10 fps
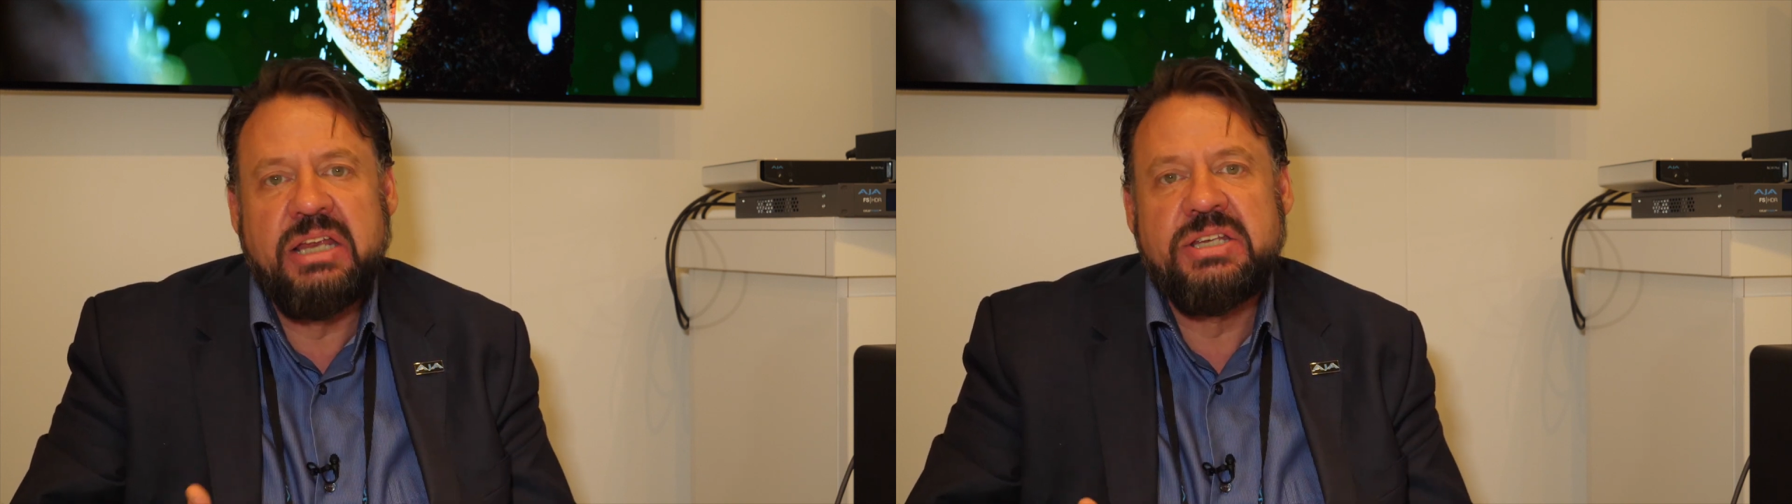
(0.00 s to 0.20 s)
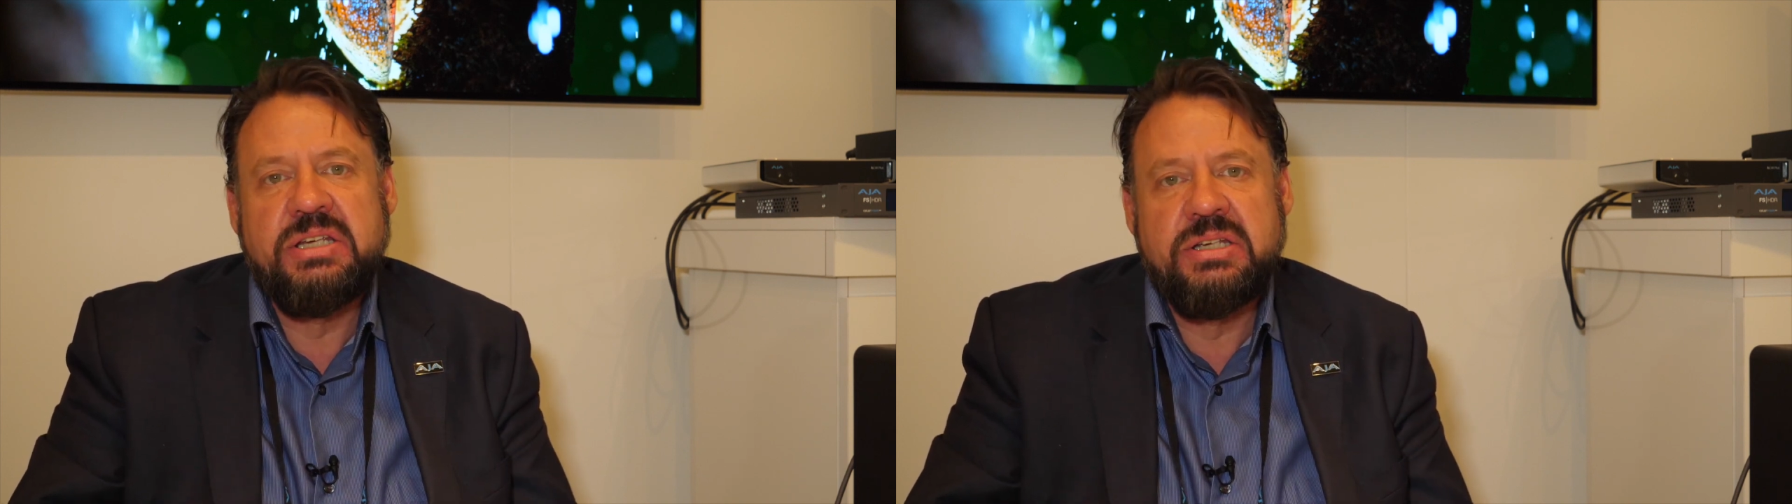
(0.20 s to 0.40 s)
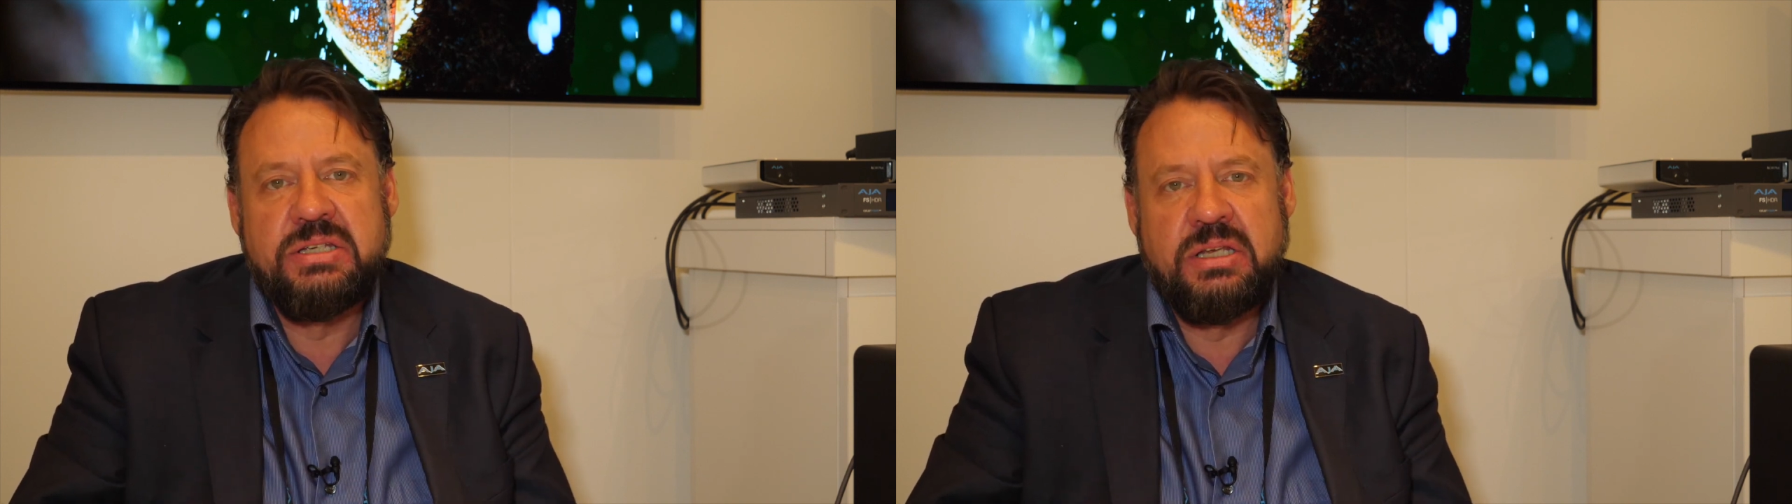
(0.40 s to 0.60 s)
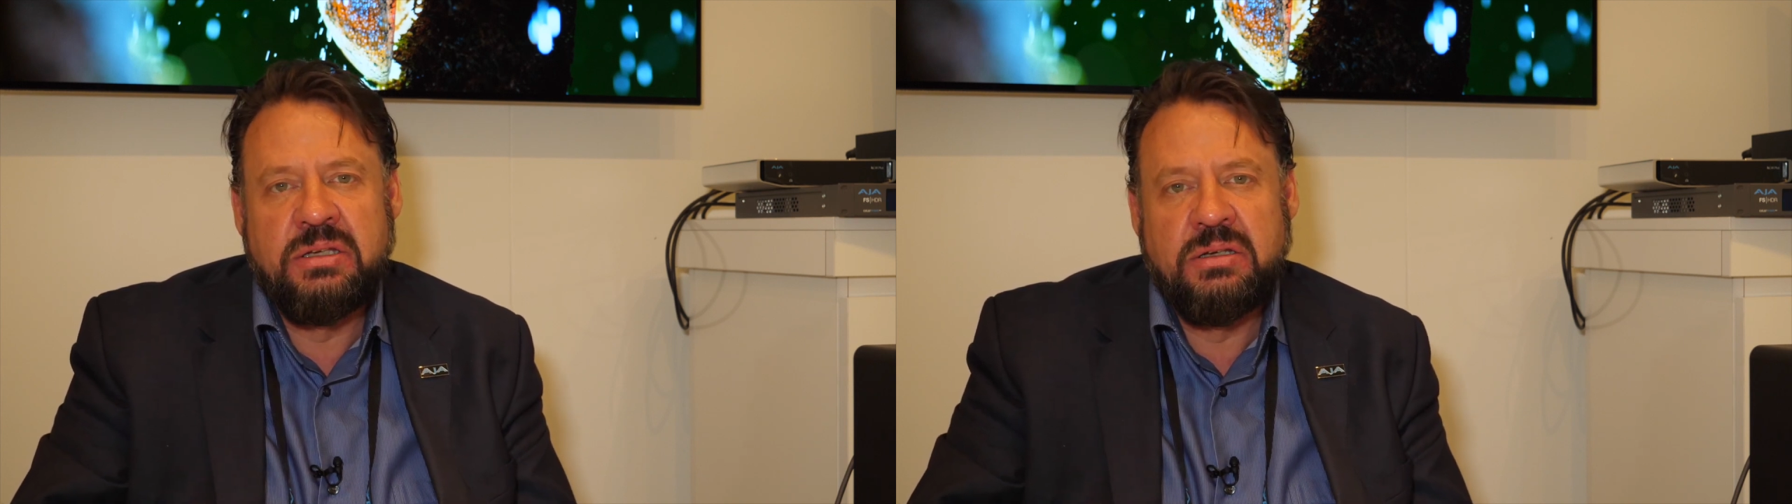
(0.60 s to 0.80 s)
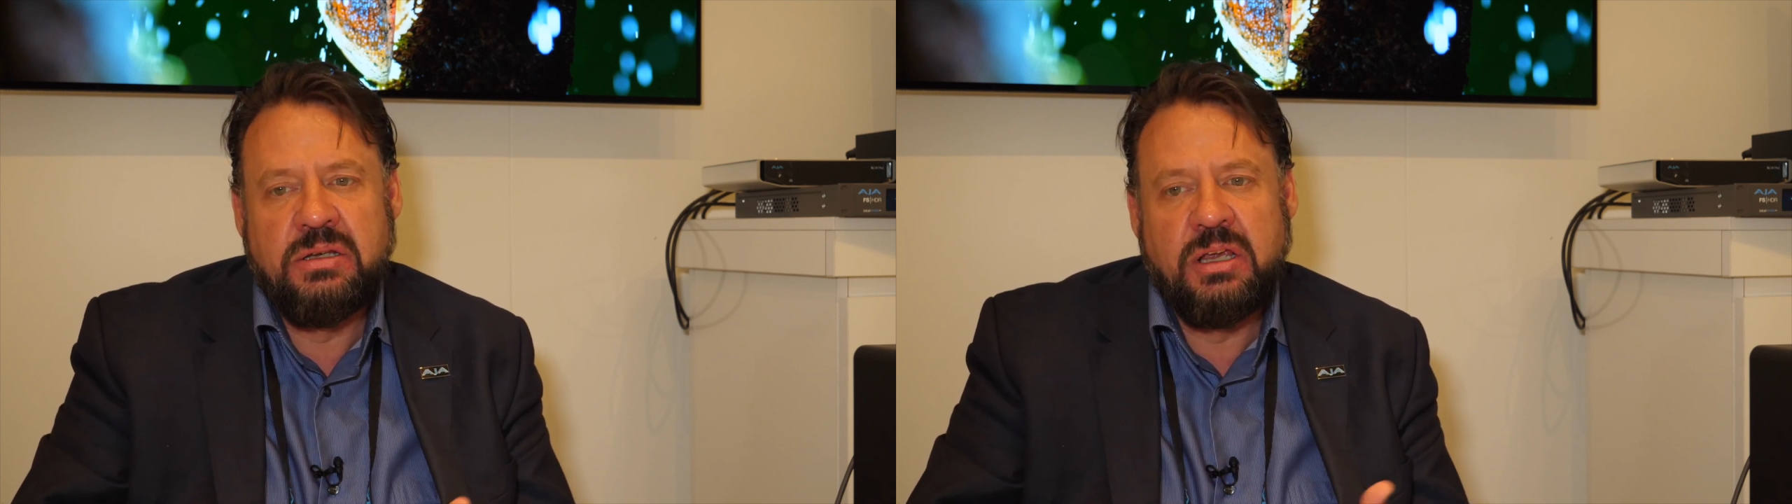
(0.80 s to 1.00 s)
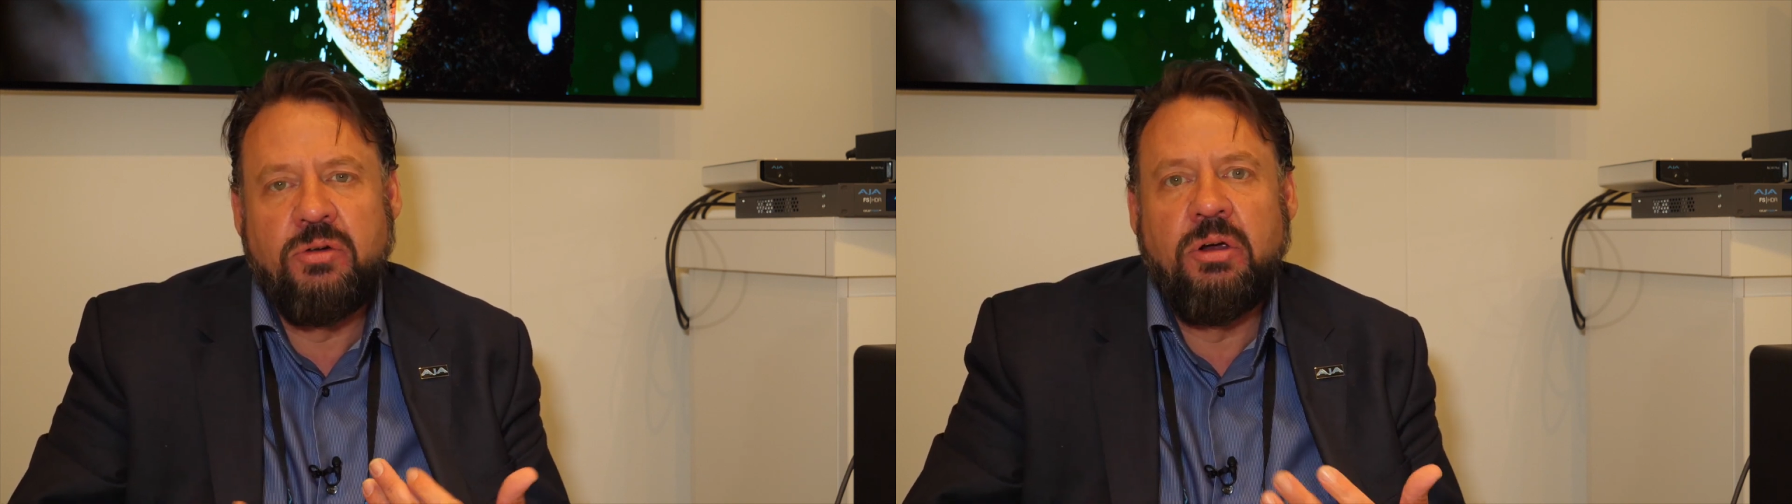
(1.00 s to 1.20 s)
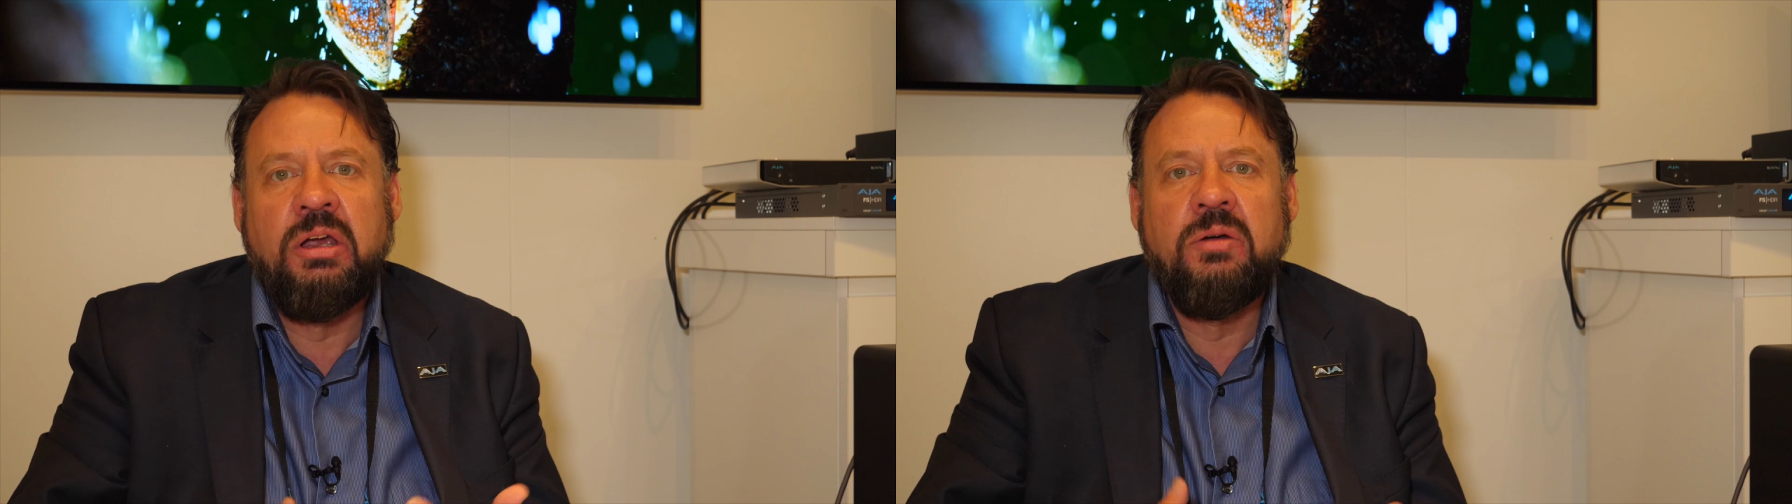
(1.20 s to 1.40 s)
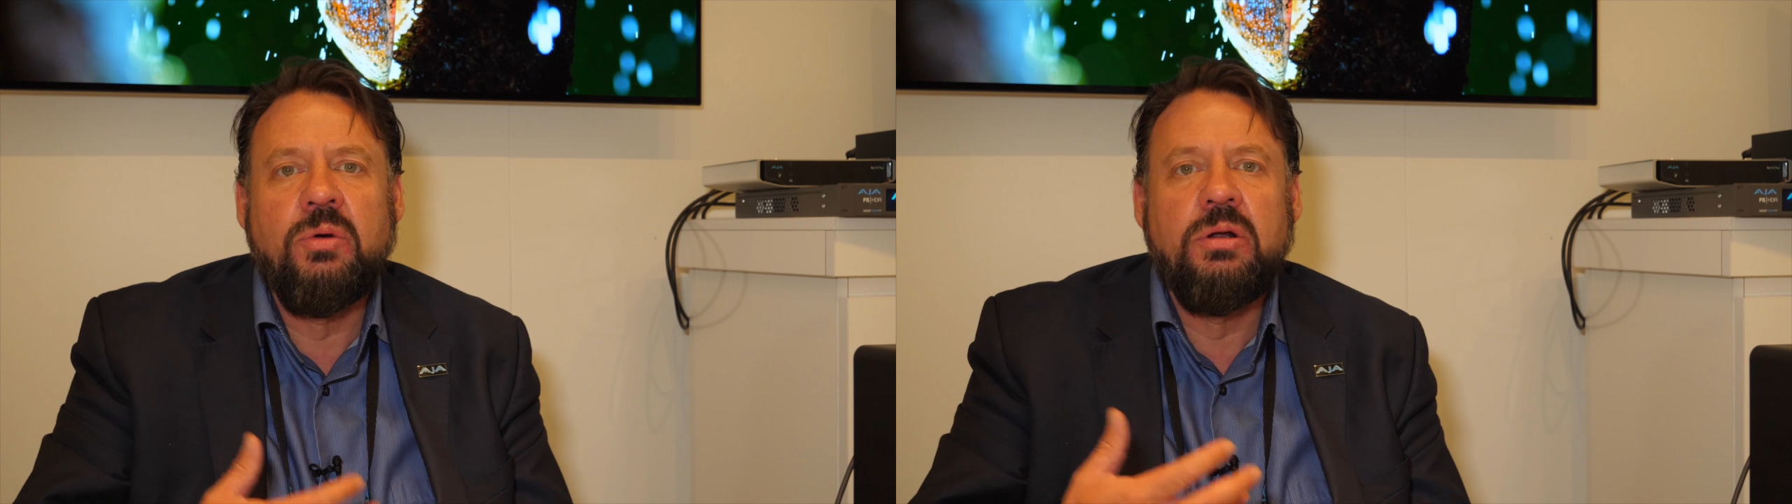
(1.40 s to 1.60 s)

editors and the growing